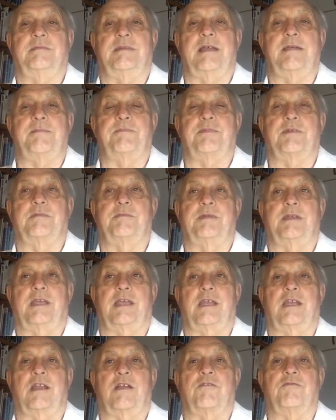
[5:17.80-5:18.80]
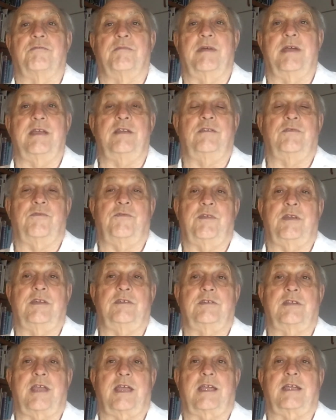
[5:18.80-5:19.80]
April, beginning of May to
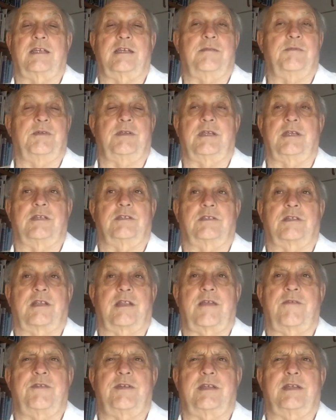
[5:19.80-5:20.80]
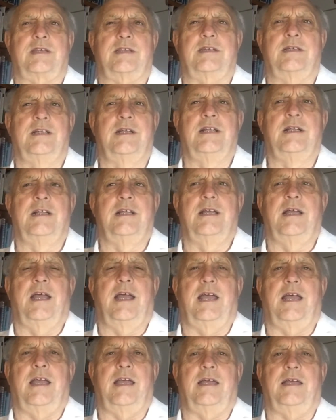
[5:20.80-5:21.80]
finish the academic year. South Africa
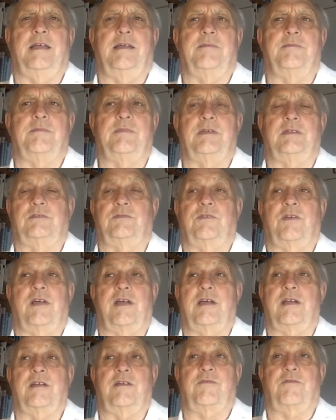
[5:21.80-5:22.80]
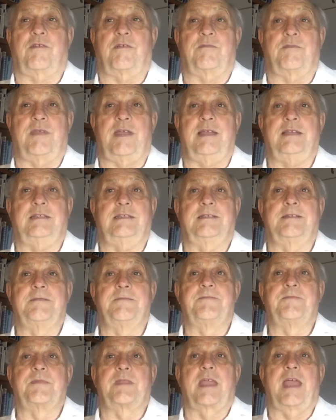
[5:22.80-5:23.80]
is far from that,
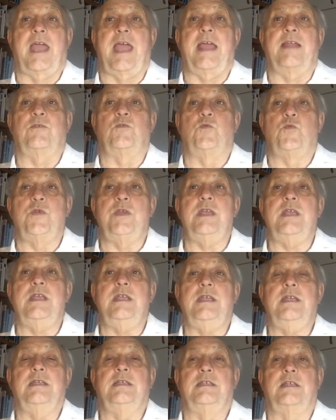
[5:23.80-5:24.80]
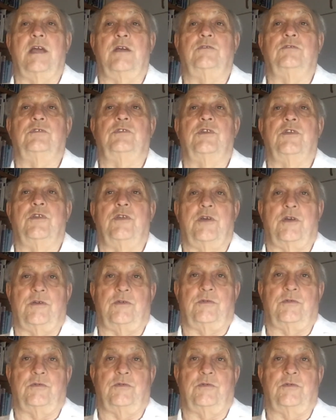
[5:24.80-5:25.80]
and we don't
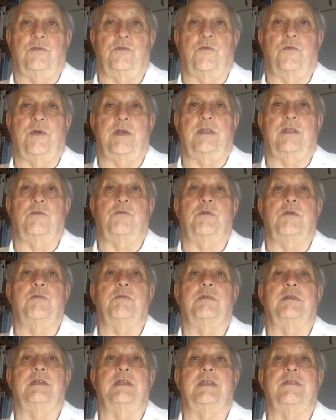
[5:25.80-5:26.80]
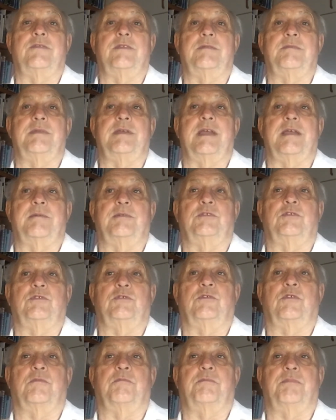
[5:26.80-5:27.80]
know whether we will even be able to
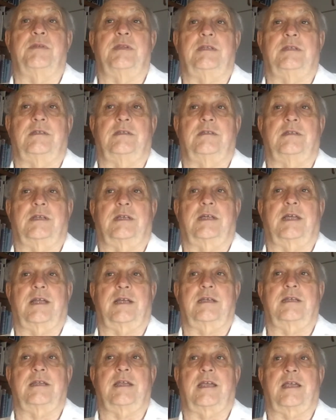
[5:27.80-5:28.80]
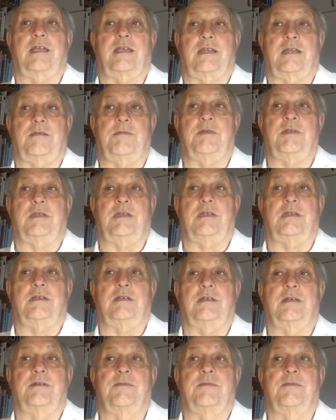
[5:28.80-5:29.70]
complete the current academic year.